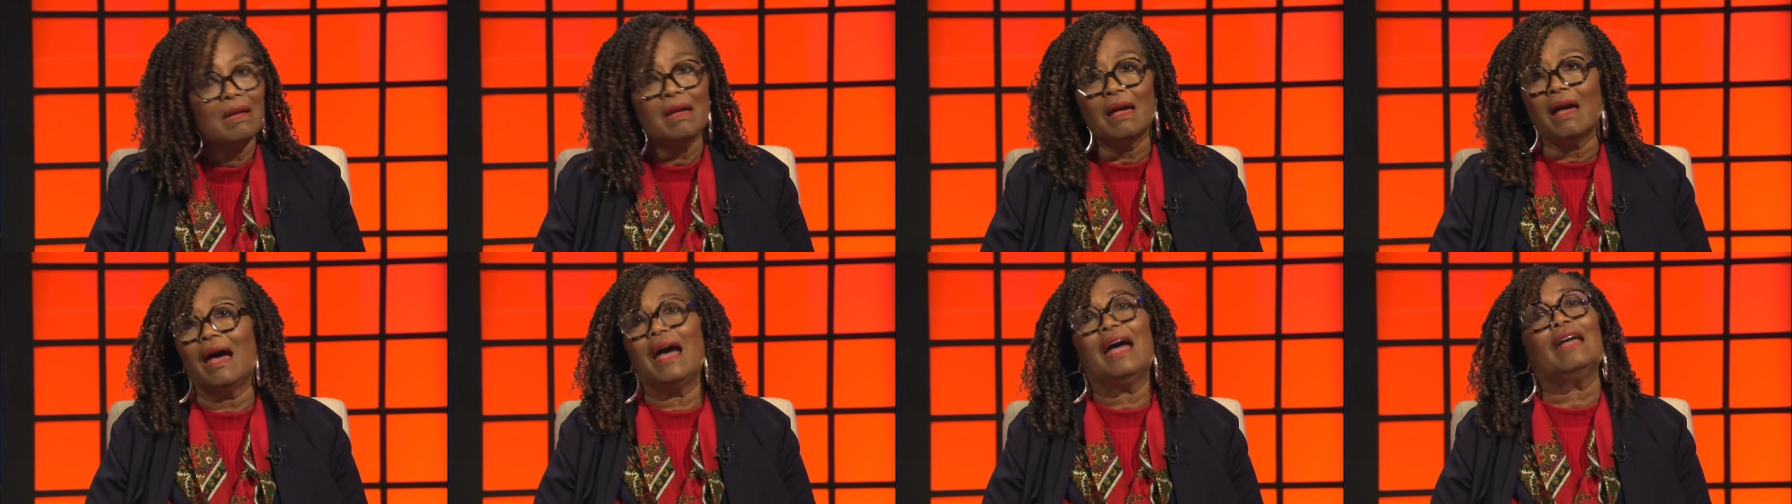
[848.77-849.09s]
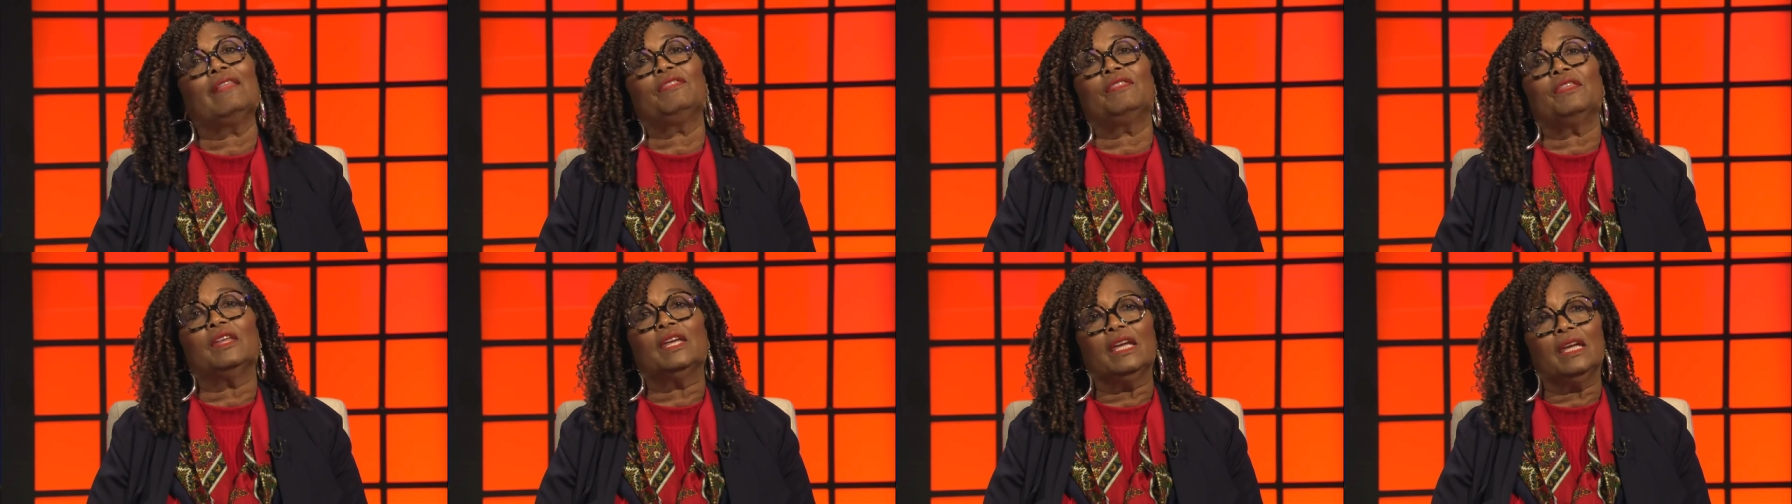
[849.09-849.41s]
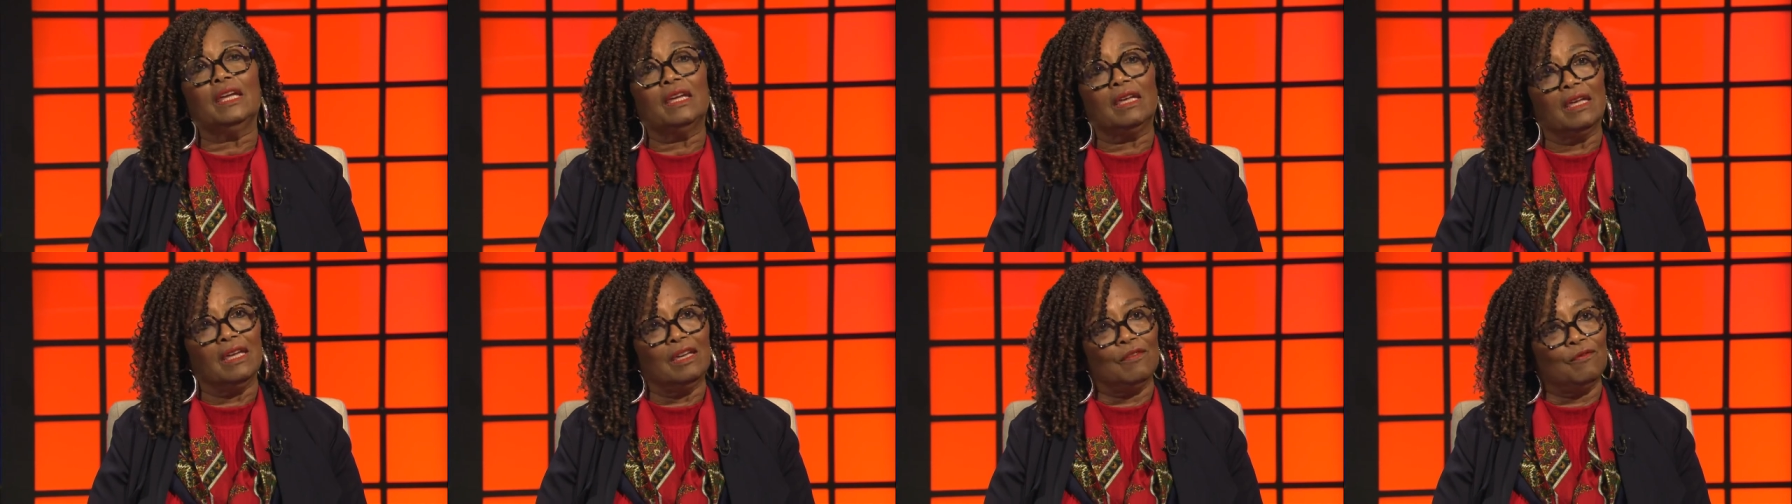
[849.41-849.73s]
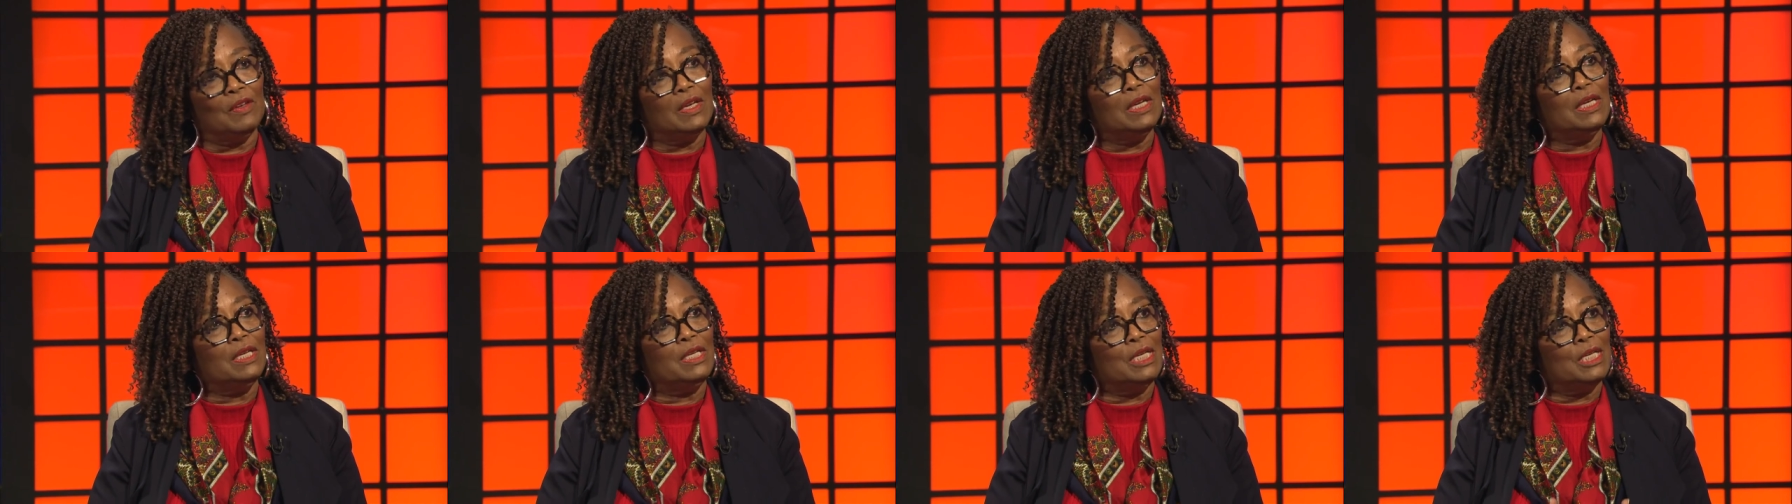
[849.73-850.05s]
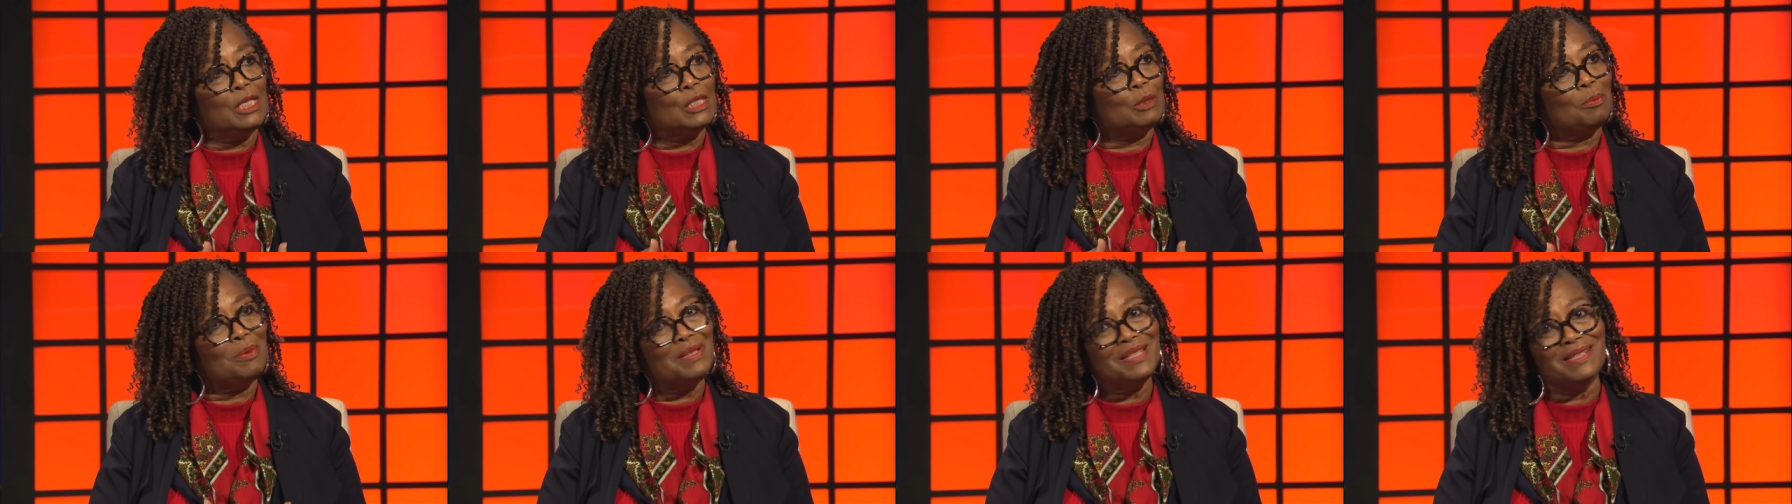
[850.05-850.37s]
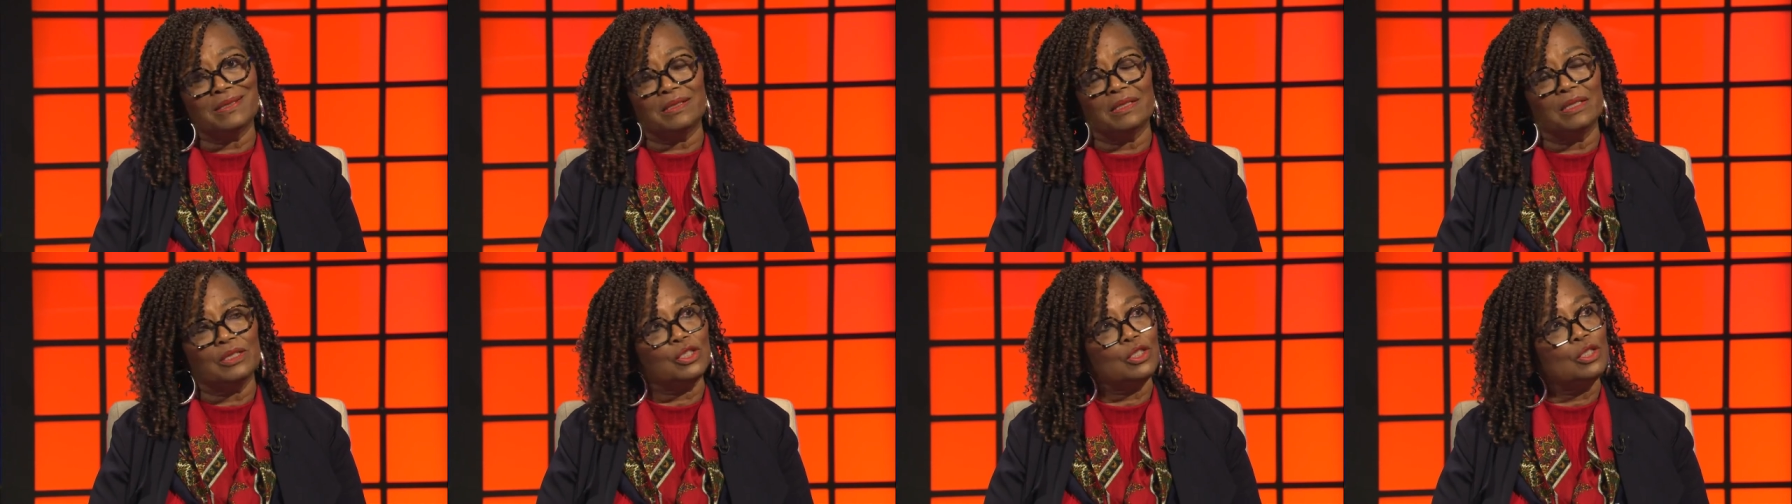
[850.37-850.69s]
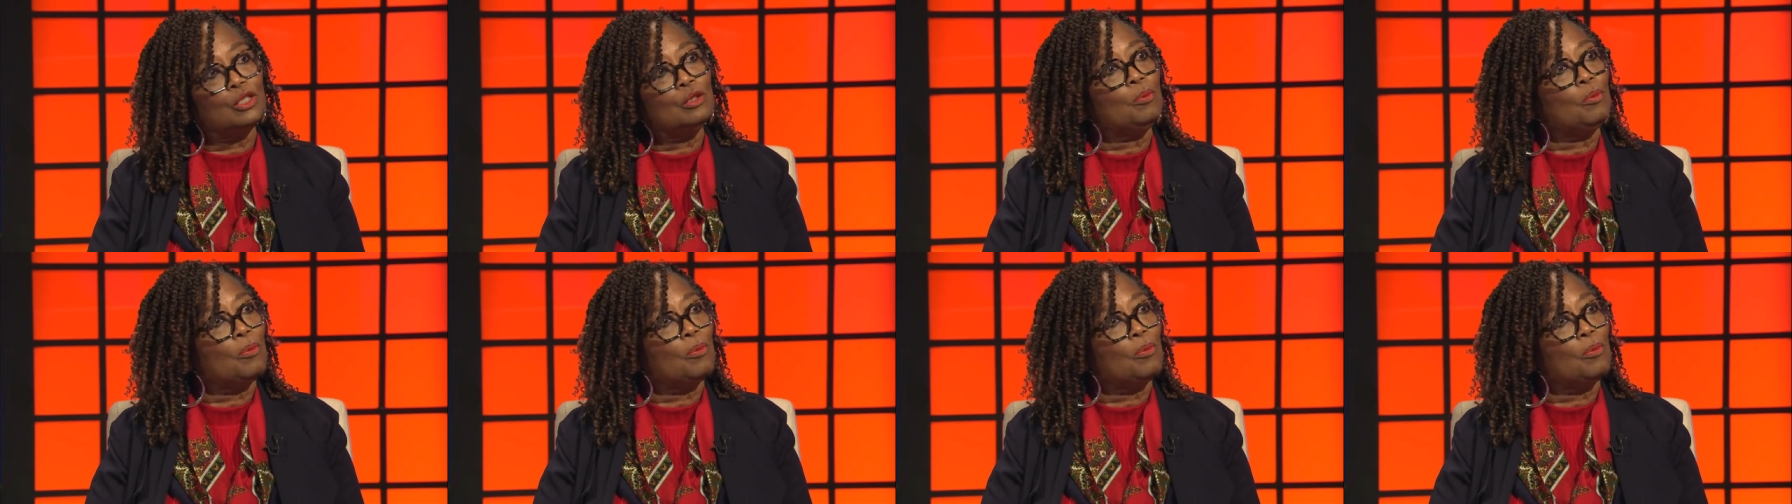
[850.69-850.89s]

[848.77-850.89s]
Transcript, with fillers: I think if it is positioned